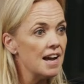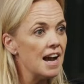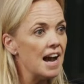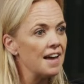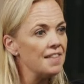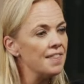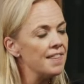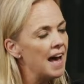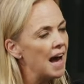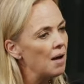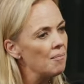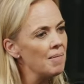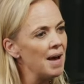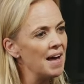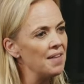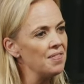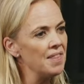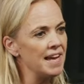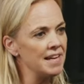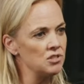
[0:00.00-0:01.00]
And that
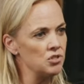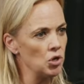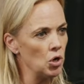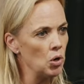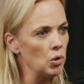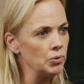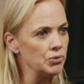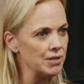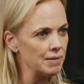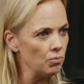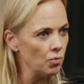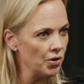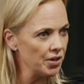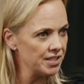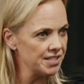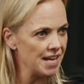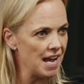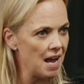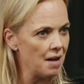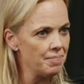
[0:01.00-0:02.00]
man then told him what
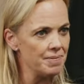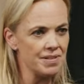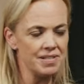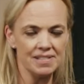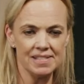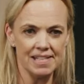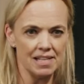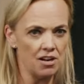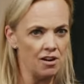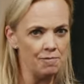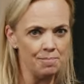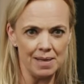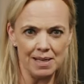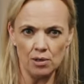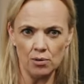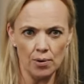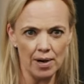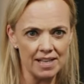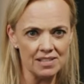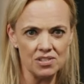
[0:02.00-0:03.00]
had happened and said, I've been
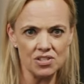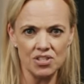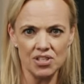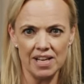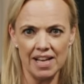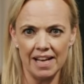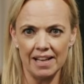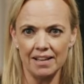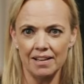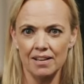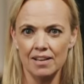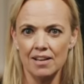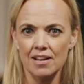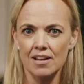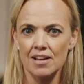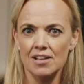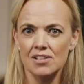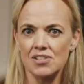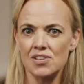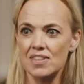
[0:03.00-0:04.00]
questioning.
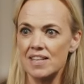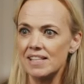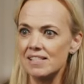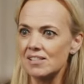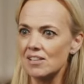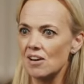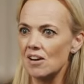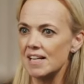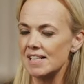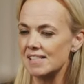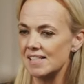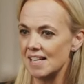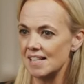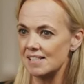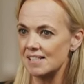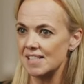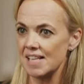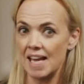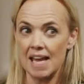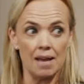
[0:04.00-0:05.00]
So this guy
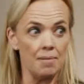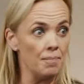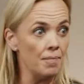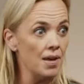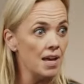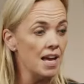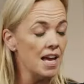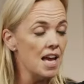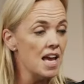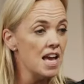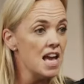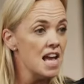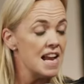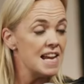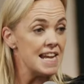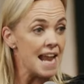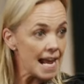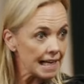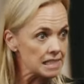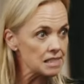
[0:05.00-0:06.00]
says to him,
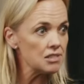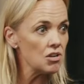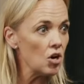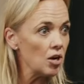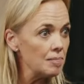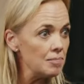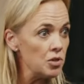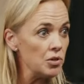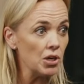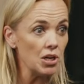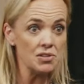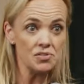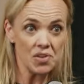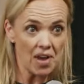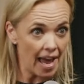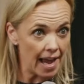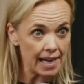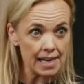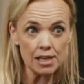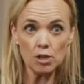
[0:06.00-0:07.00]
next time you go
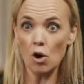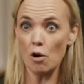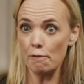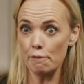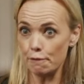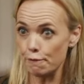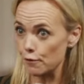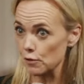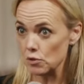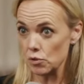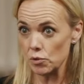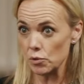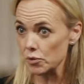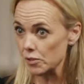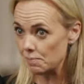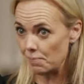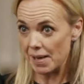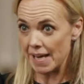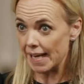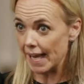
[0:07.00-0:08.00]
to any conference or
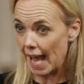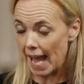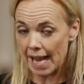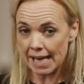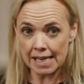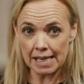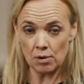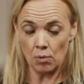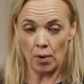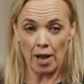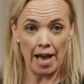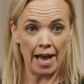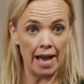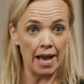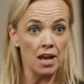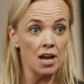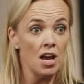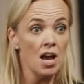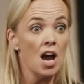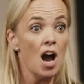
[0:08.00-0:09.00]
speak anywhere,
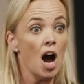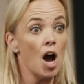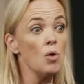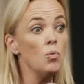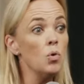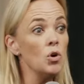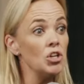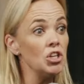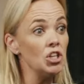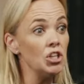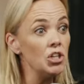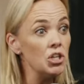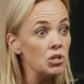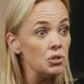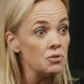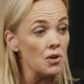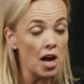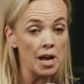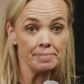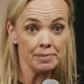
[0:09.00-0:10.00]
I want you,
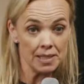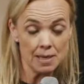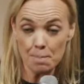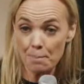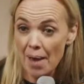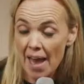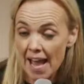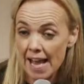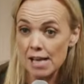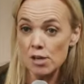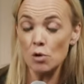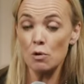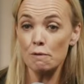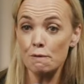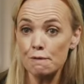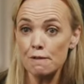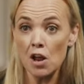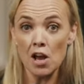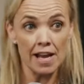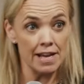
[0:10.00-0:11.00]
I'm going to pay your
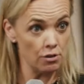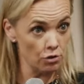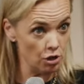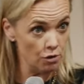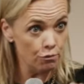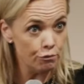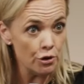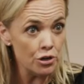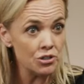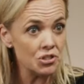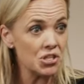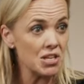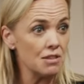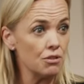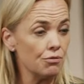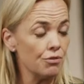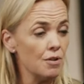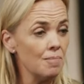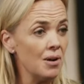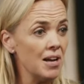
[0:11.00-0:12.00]
flight, you route it
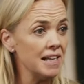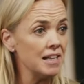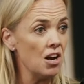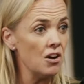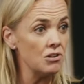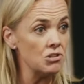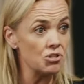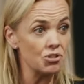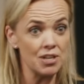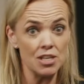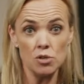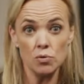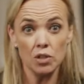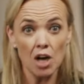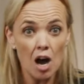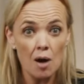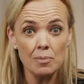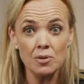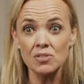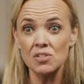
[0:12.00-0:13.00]
through my country, you
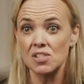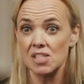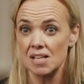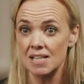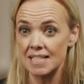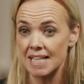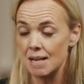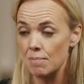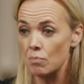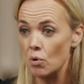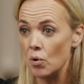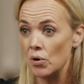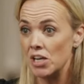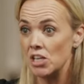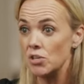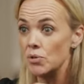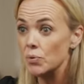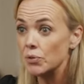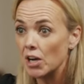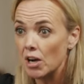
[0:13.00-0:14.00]
come on Sunday morning,
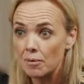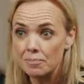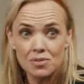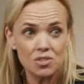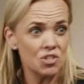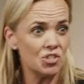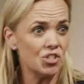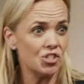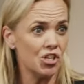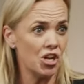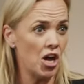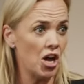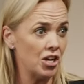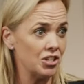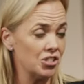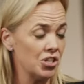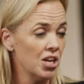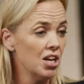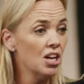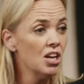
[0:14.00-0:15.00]
you come to
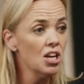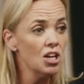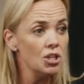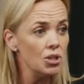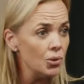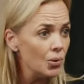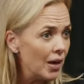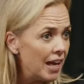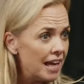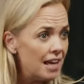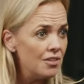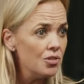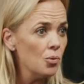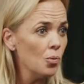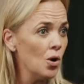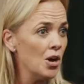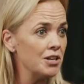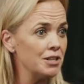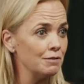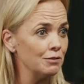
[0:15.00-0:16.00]
church, you hear the
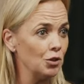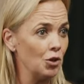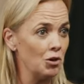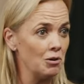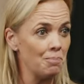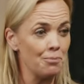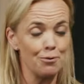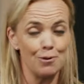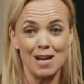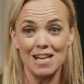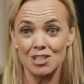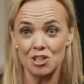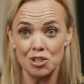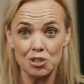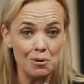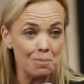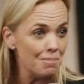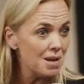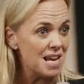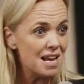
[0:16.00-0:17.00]
word of God preached,
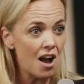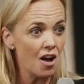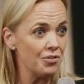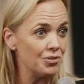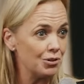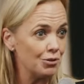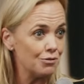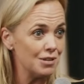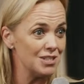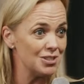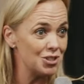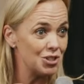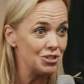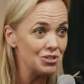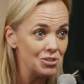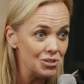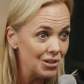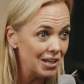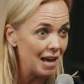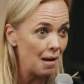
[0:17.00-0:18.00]
you meet other
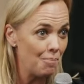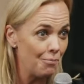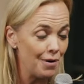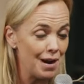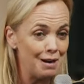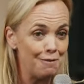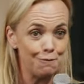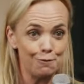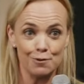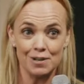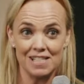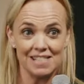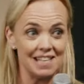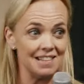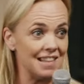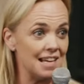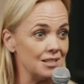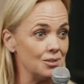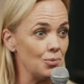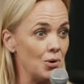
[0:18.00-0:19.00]
Christians, you get prayed for. And he said,
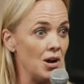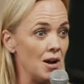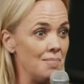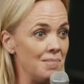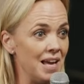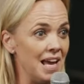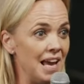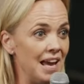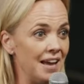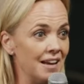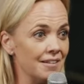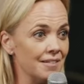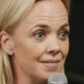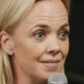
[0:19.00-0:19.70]
that's why I'm here.